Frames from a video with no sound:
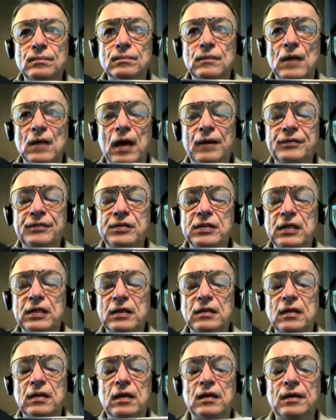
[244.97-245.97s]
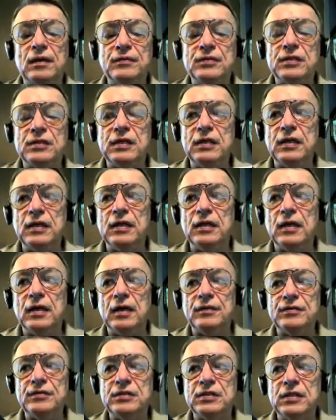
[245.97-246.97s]
I've seen
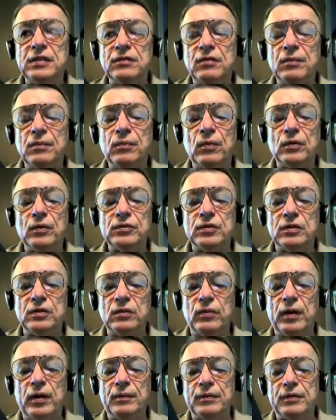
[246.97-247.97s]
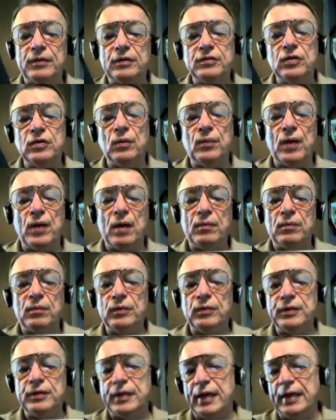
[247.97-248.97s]
reports on the web that there's no problem
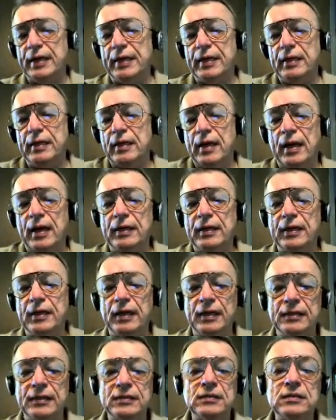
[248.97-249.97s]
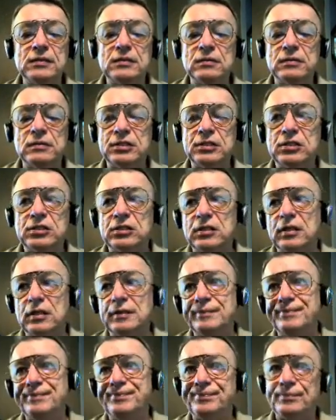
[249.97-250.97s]
with 8 gigs, which
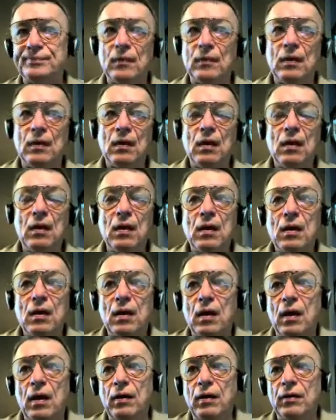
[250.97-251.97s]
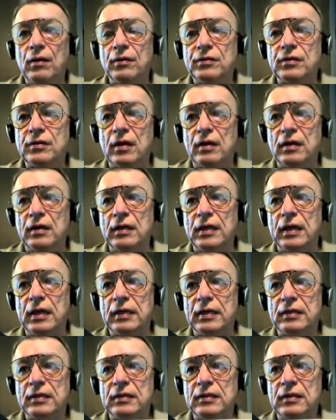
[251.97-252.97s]
you're starting to get
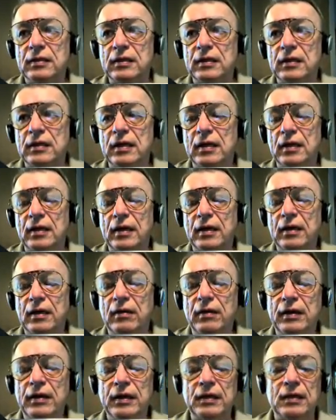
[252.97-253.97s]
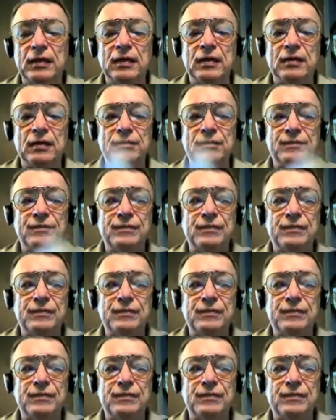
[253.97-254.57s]
into the area of